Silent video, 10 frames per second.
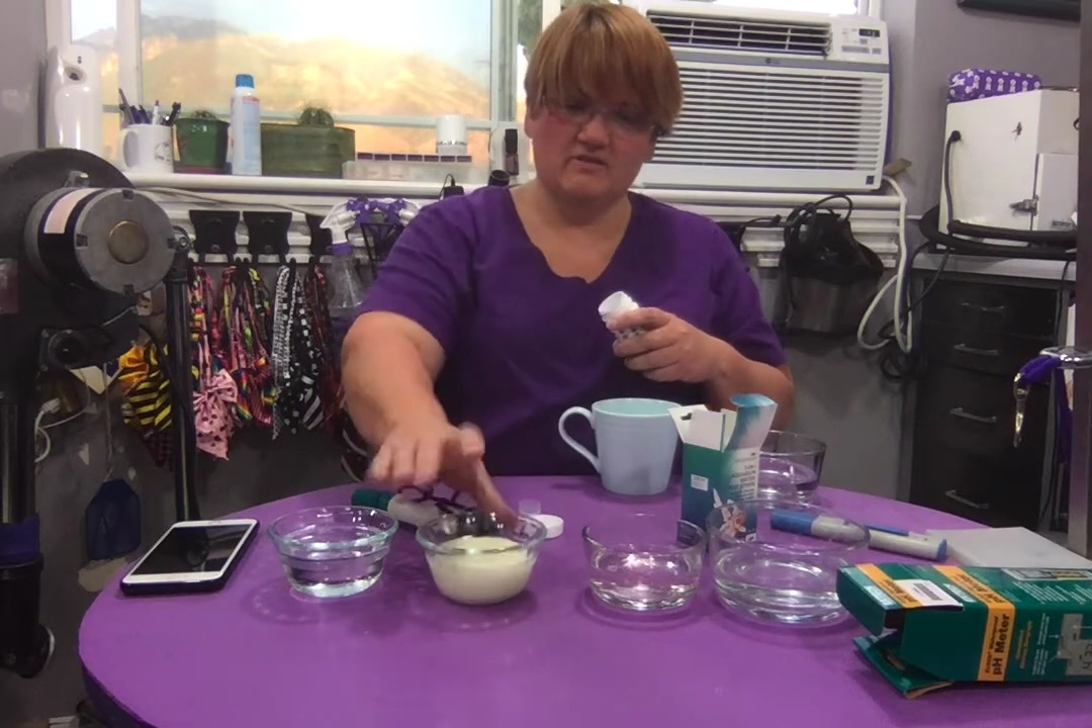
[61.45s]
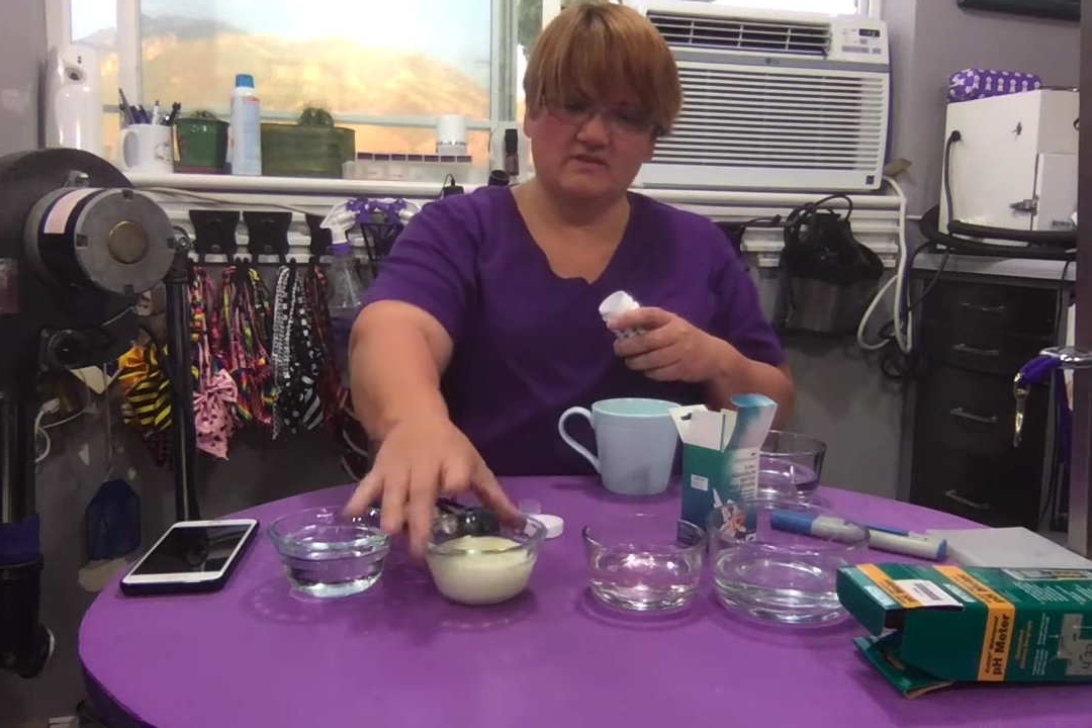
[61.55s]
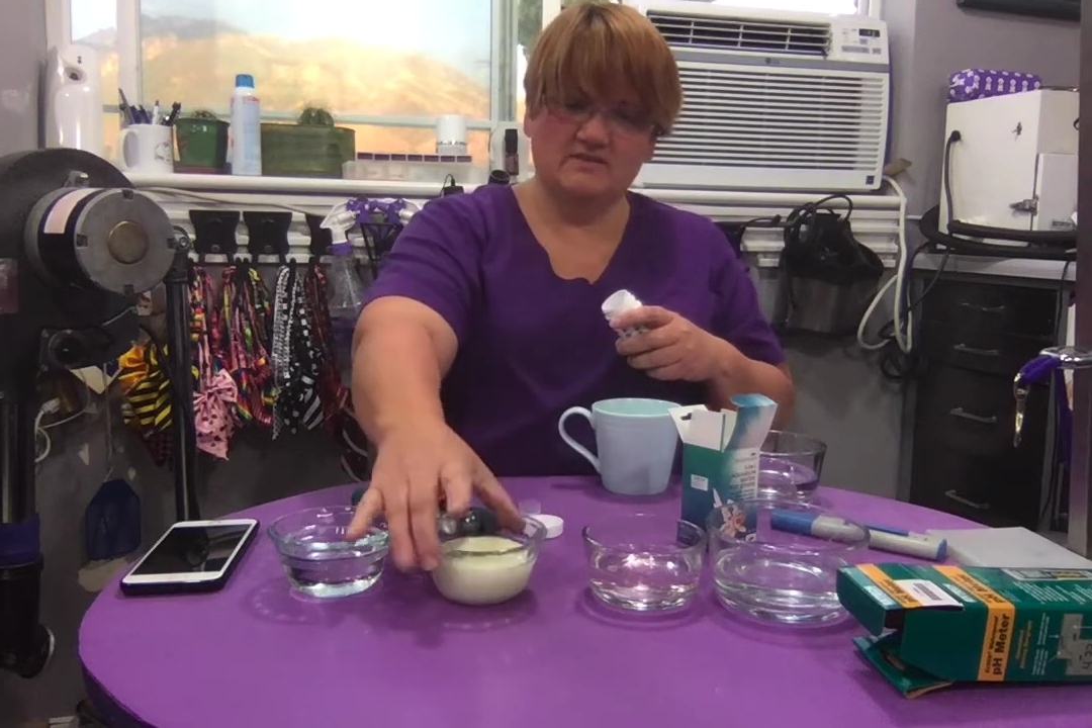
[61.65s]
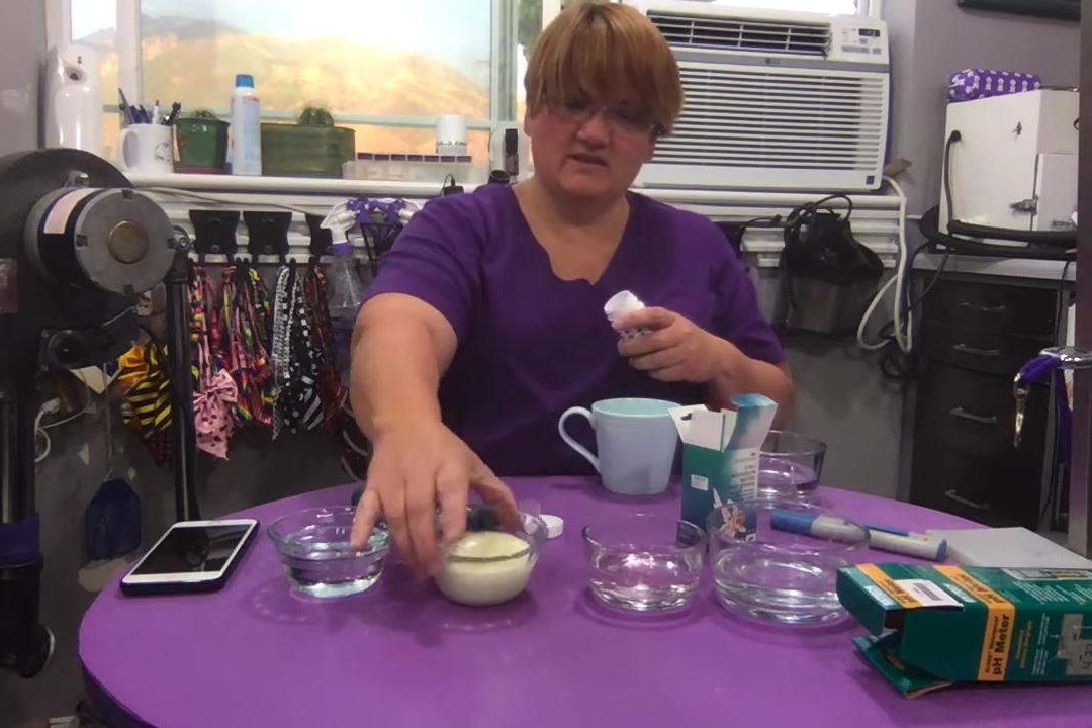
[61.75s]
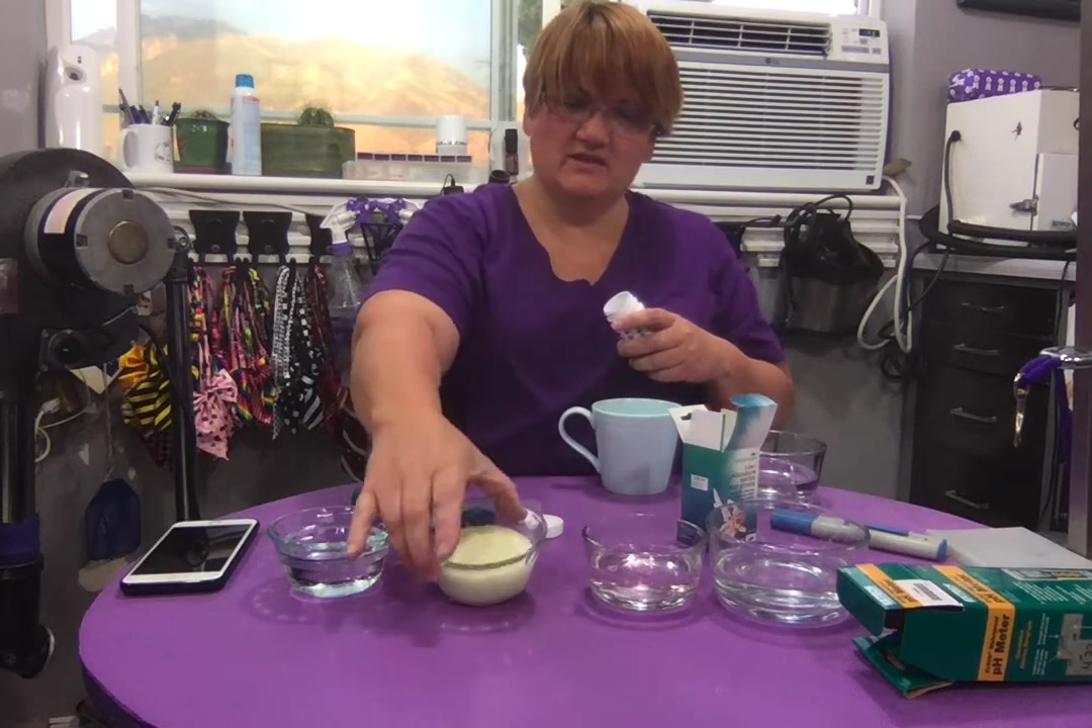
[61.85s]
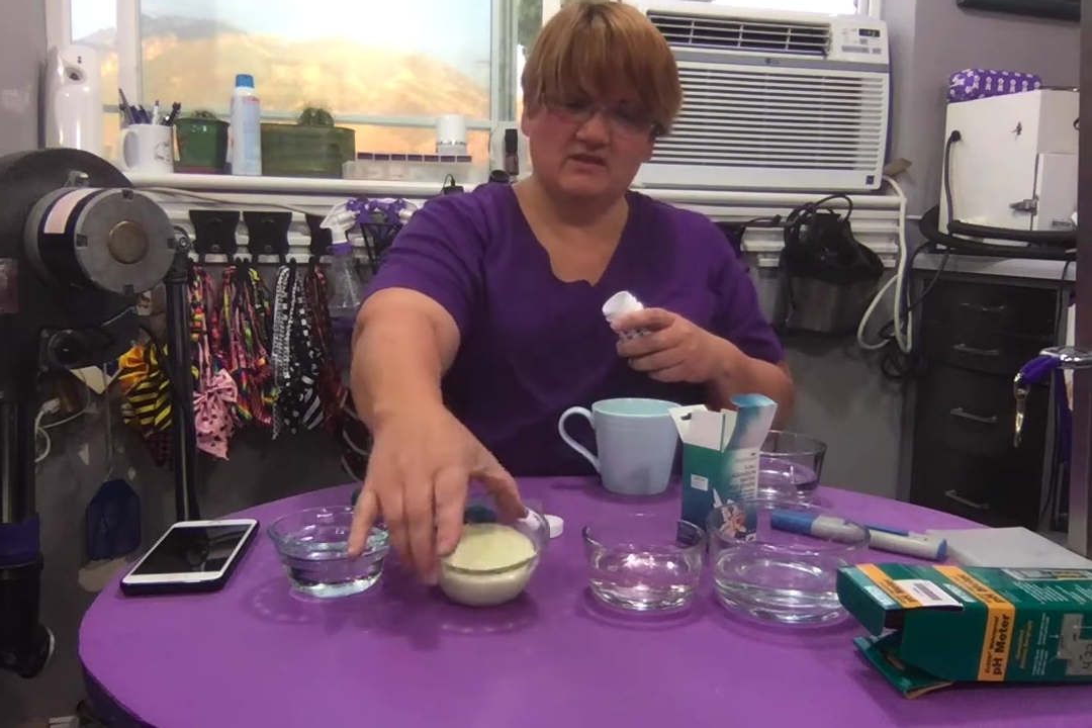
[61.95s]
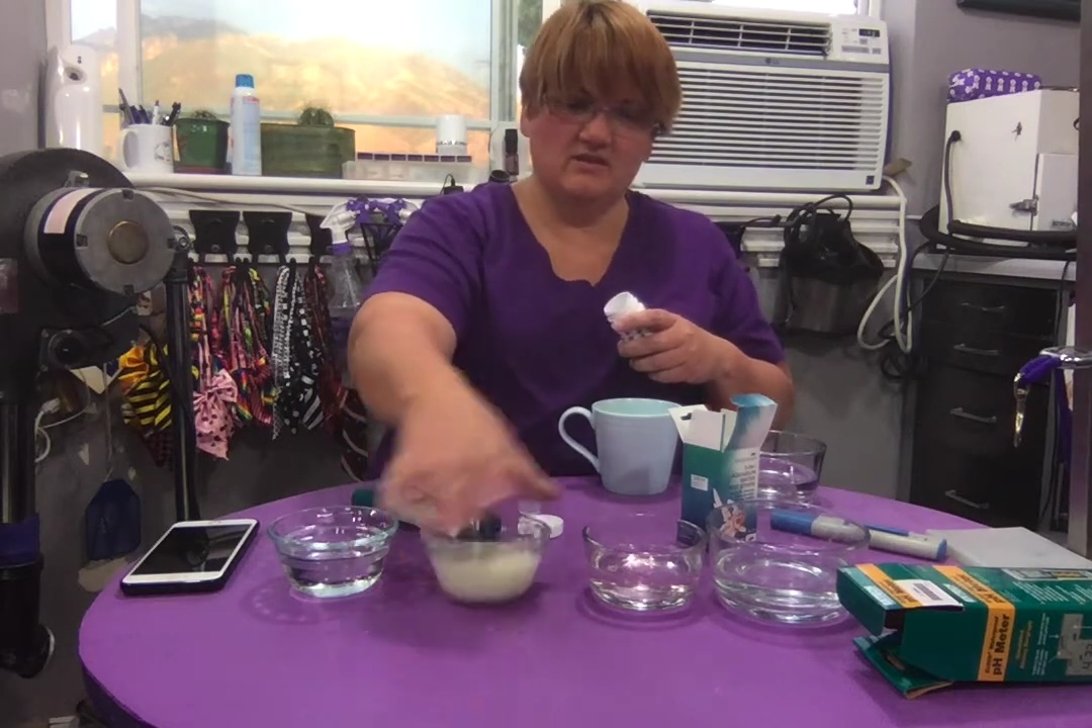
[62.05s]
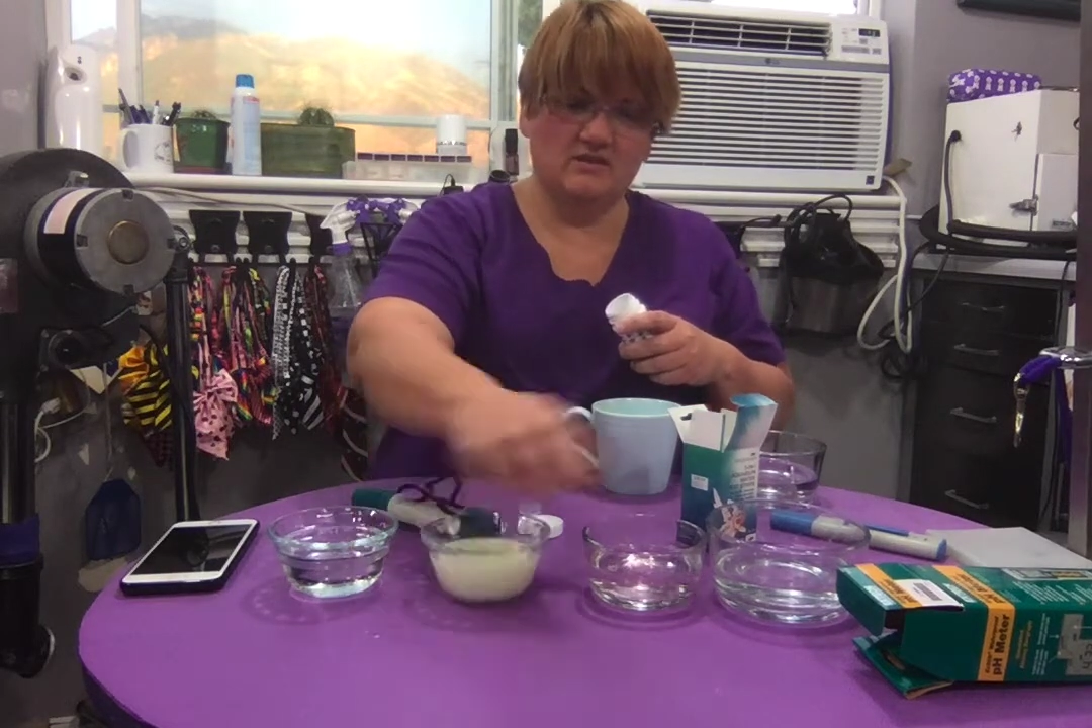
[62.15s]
you see, you know,